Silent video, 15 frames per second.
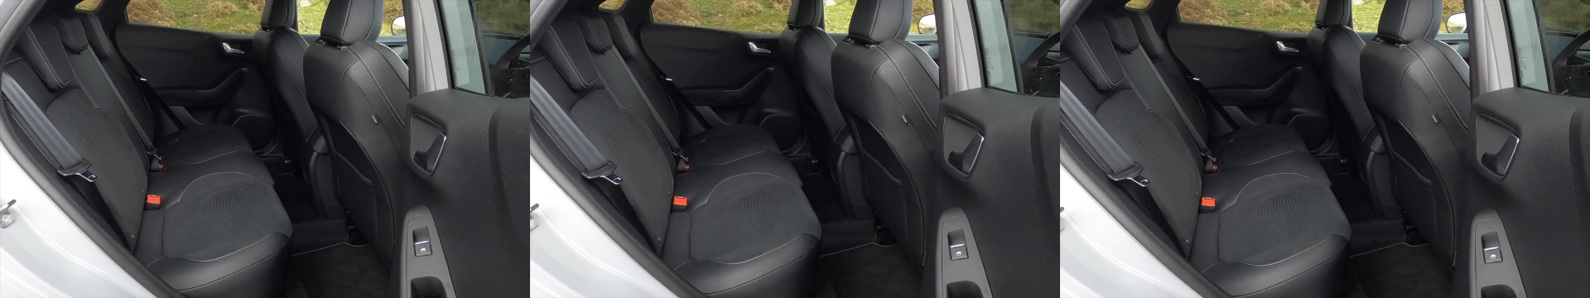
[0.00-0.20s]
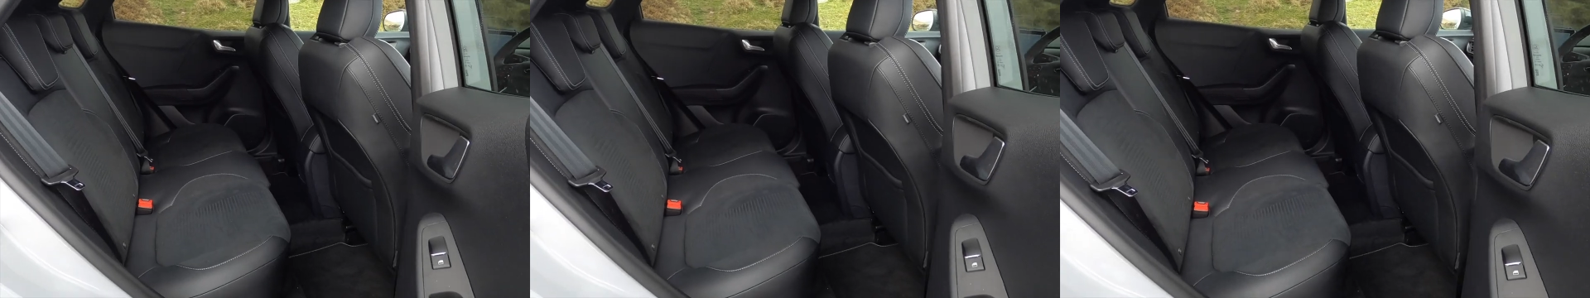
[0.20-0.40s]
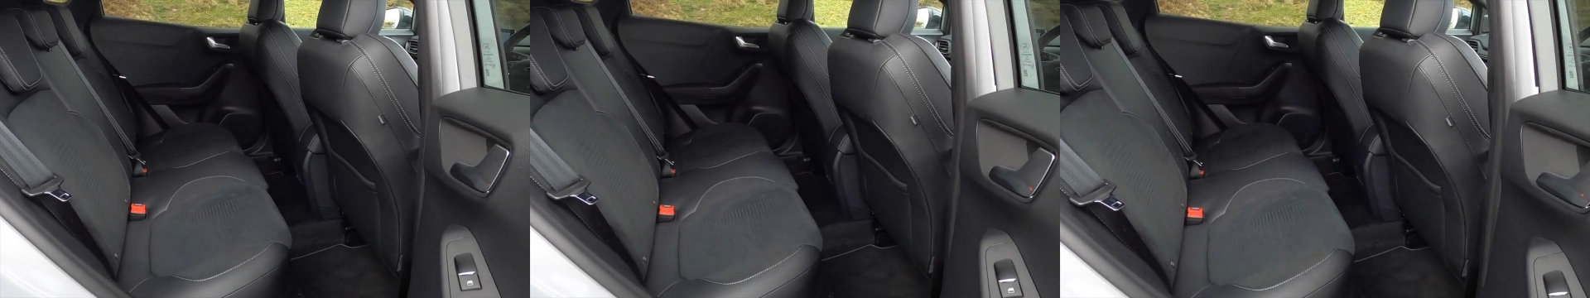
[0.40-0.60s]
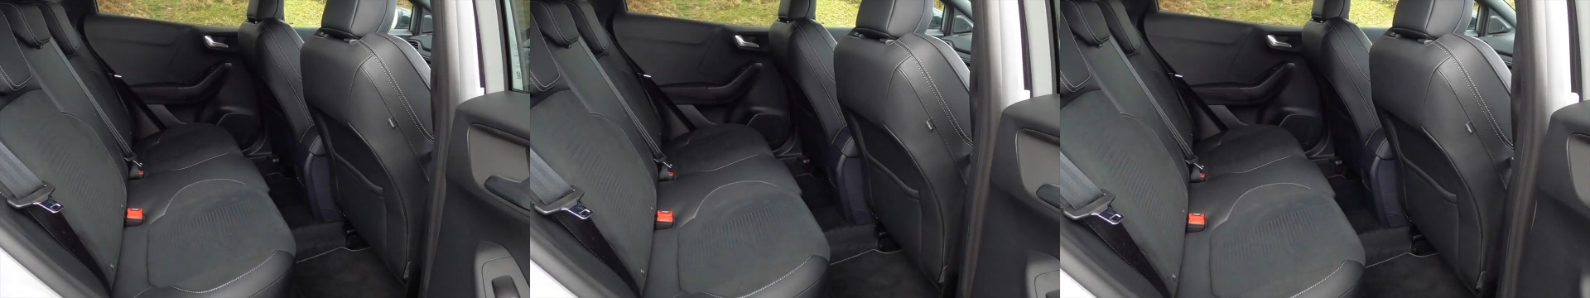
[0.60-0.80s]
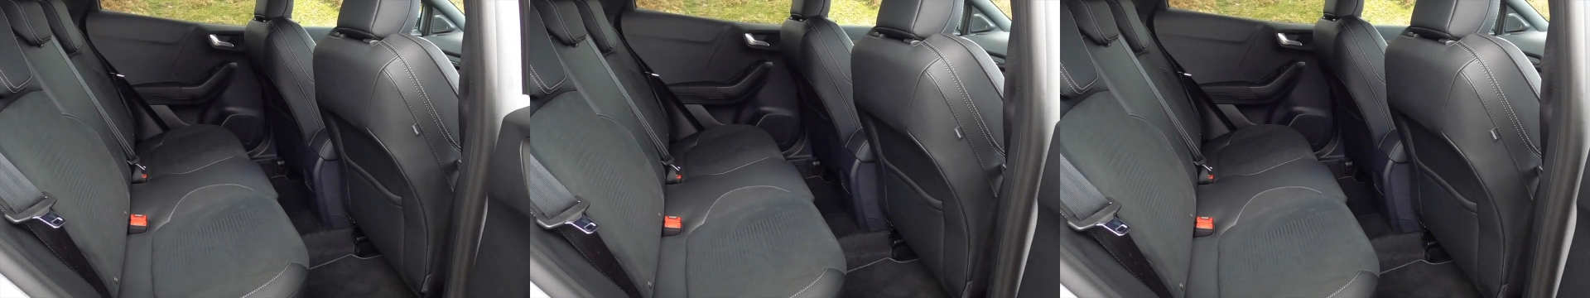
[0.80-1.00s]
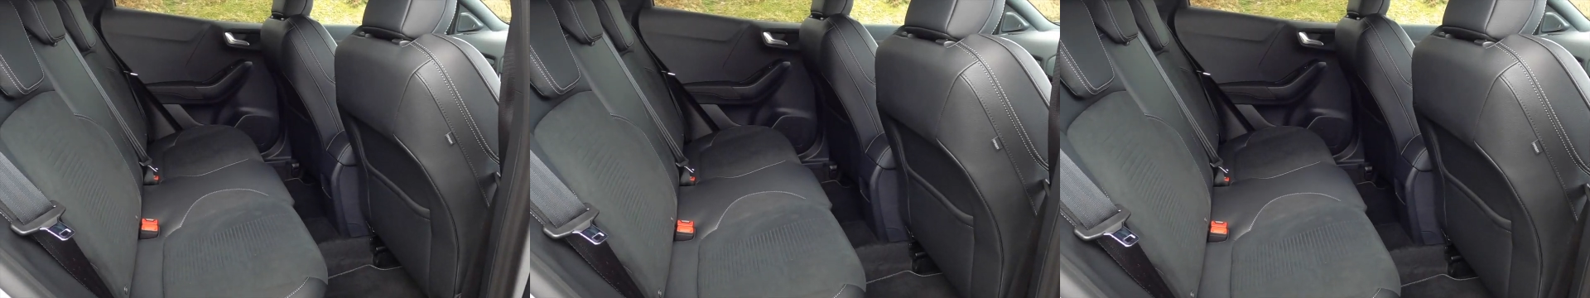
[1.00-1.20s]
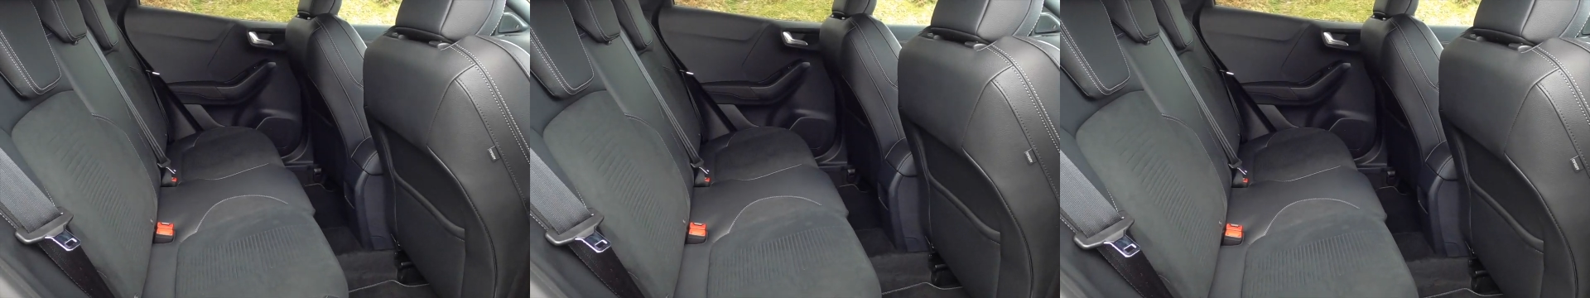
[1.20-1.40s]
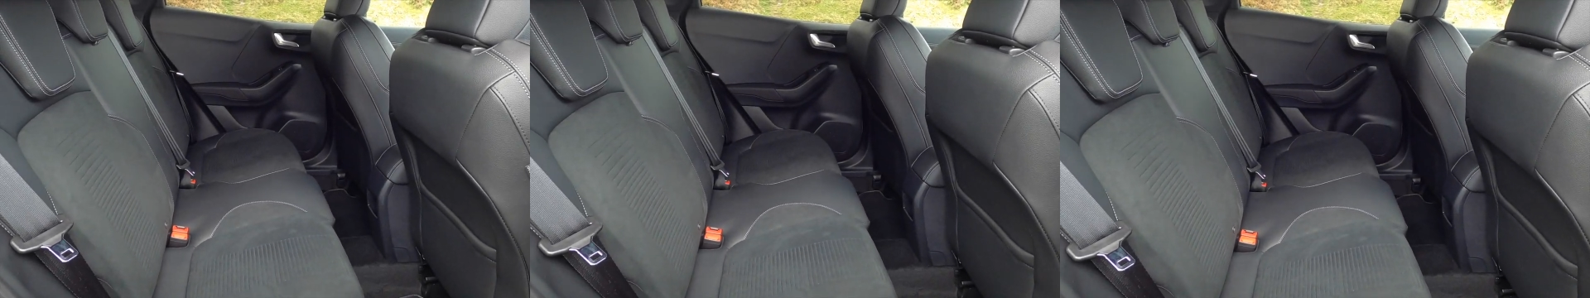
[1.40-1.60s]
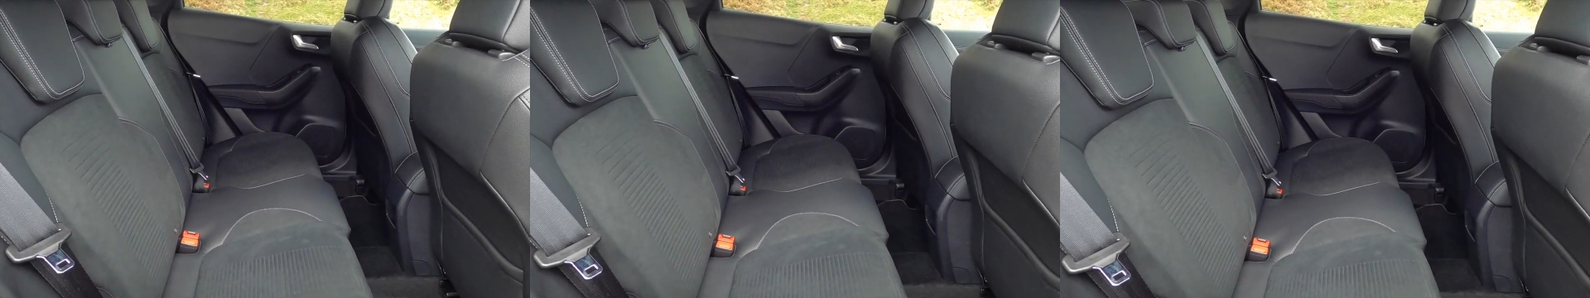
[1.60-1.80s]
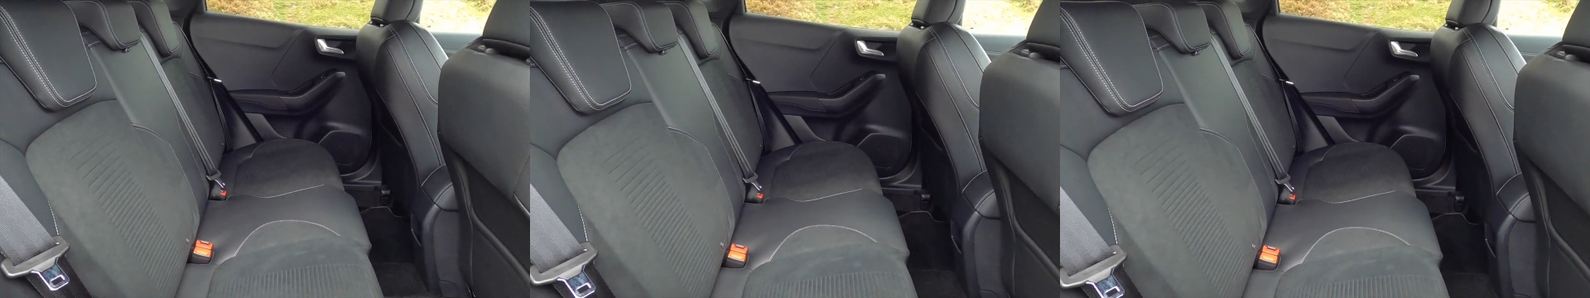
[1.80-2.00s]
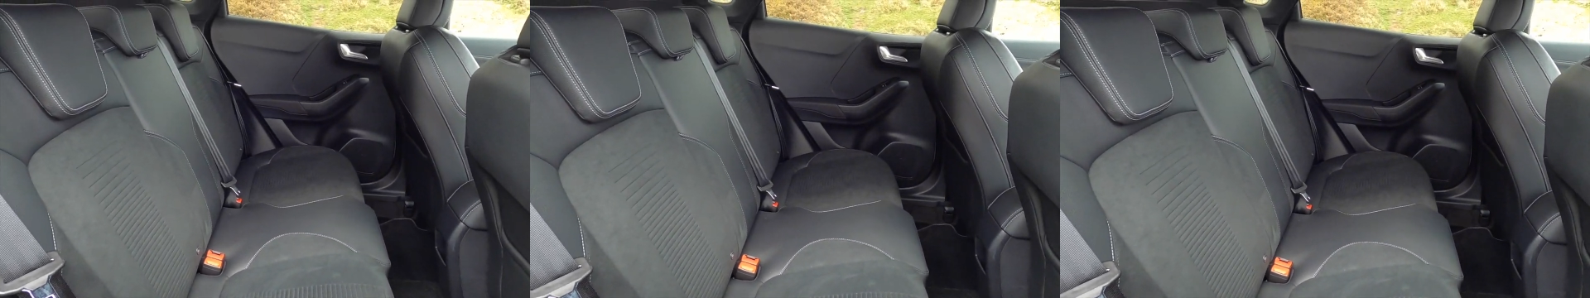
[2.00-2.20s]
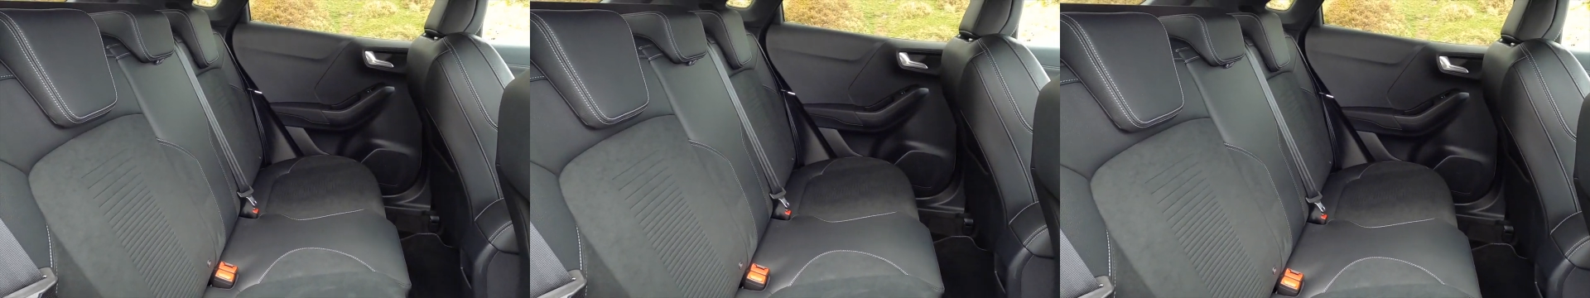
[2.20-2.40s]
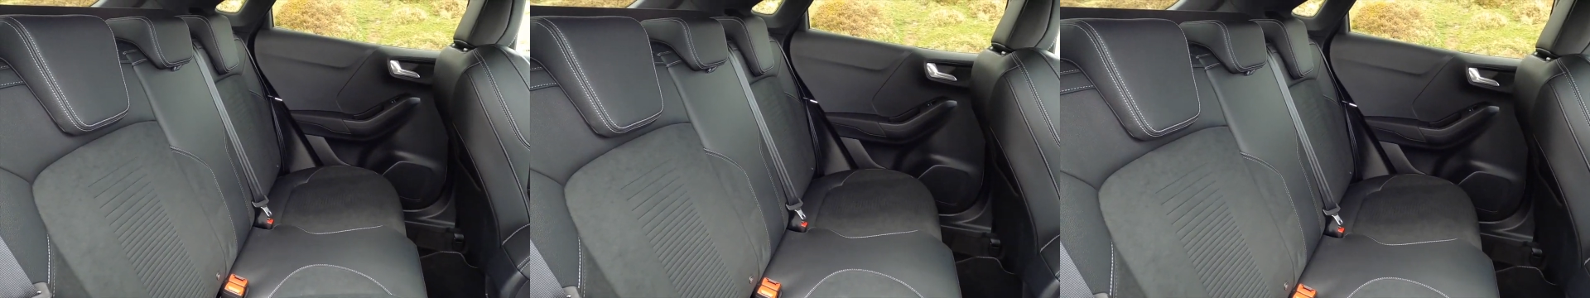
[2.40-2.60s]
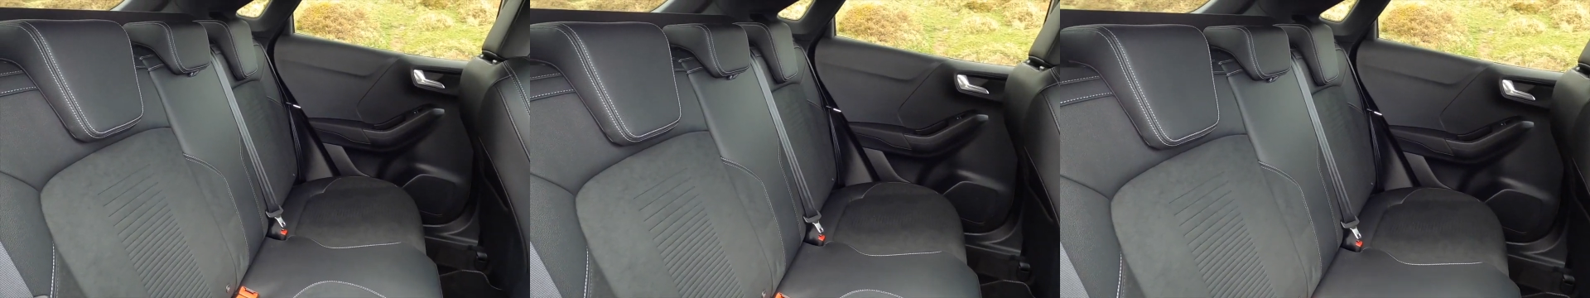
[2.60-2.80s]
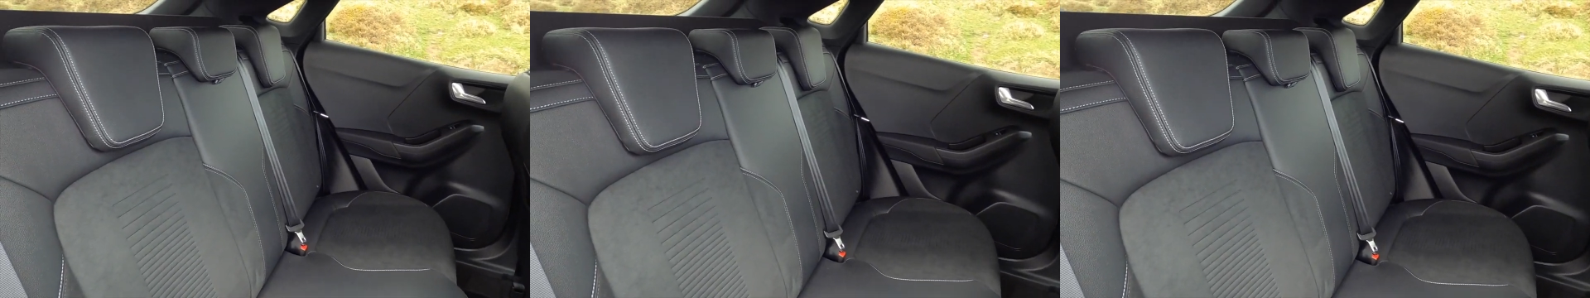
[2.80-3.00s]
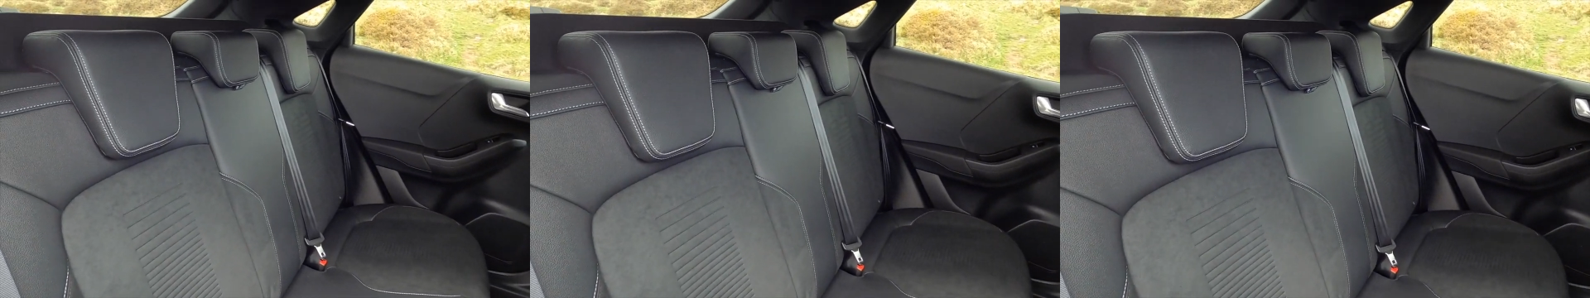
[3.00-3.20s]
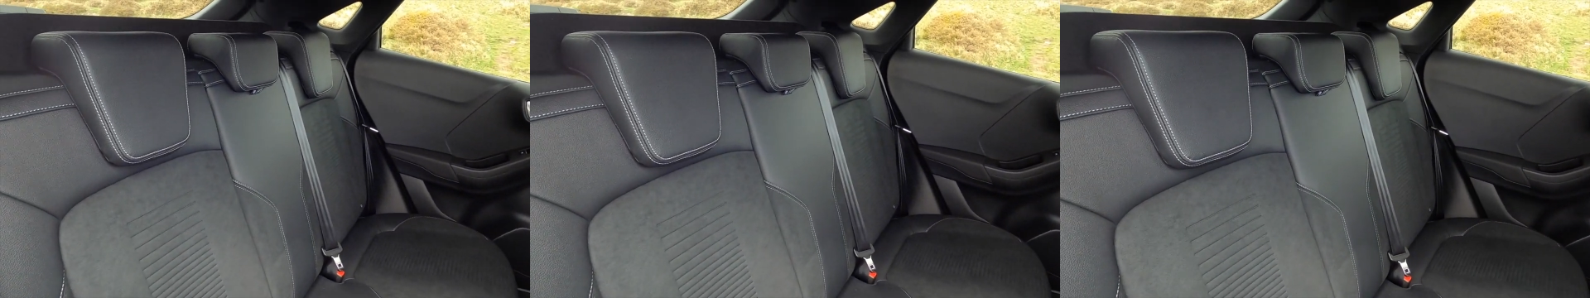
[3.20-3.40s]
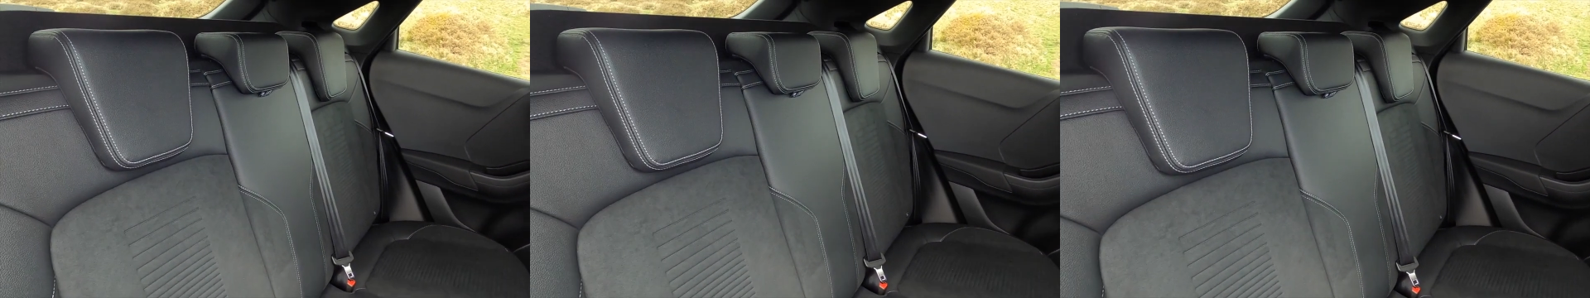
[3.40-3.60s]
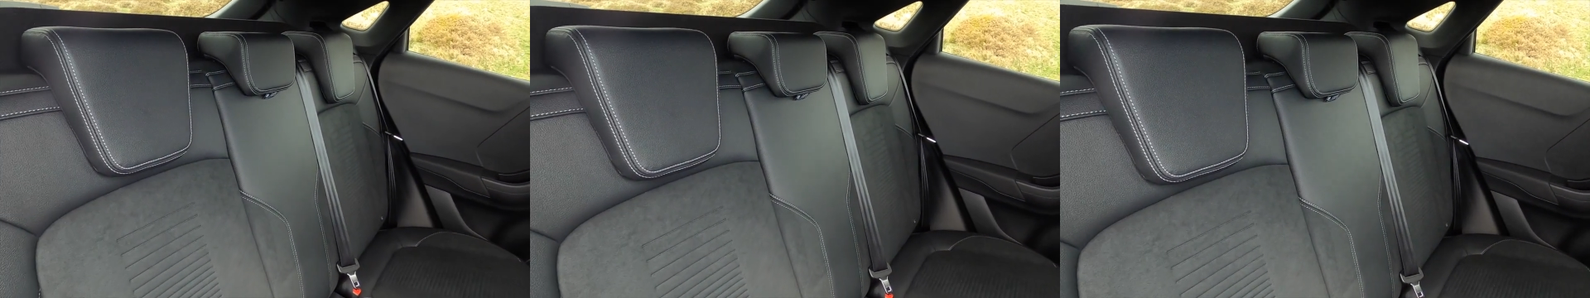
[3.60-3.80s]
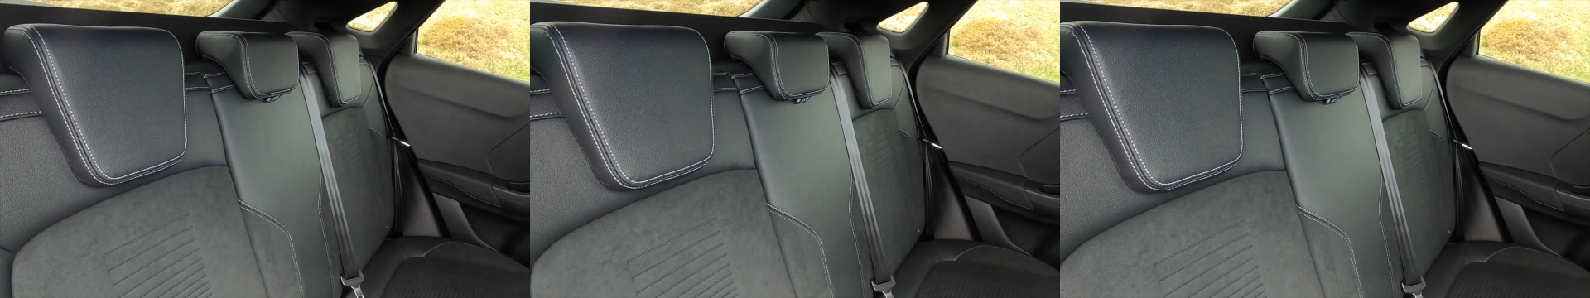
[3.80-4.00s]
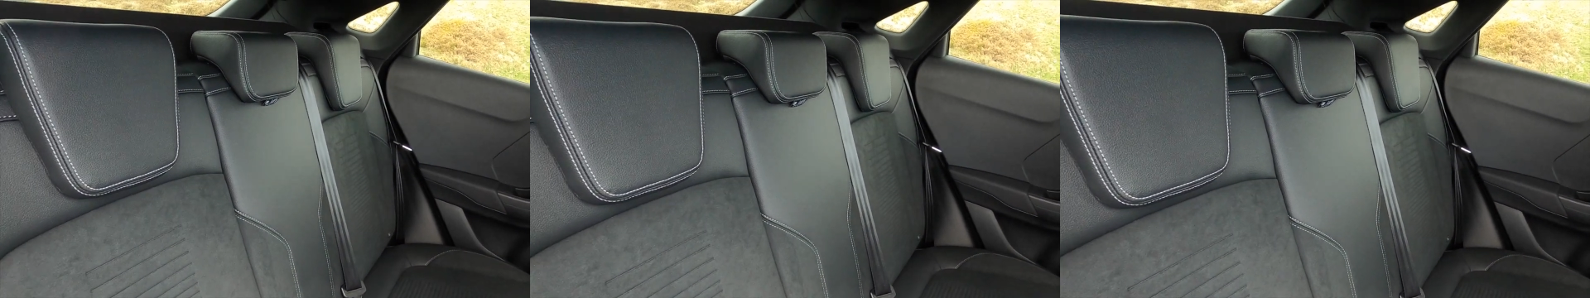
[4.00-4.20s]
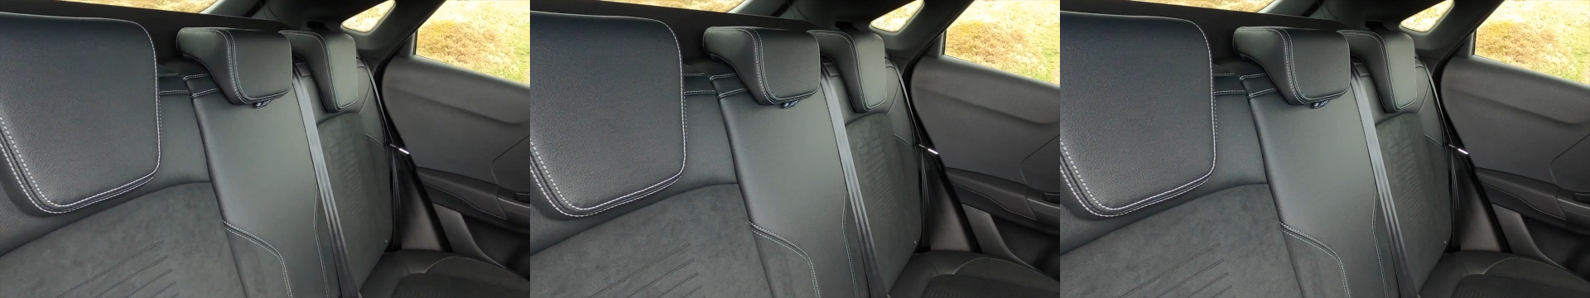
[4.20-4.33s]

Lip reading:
(no speaker visible)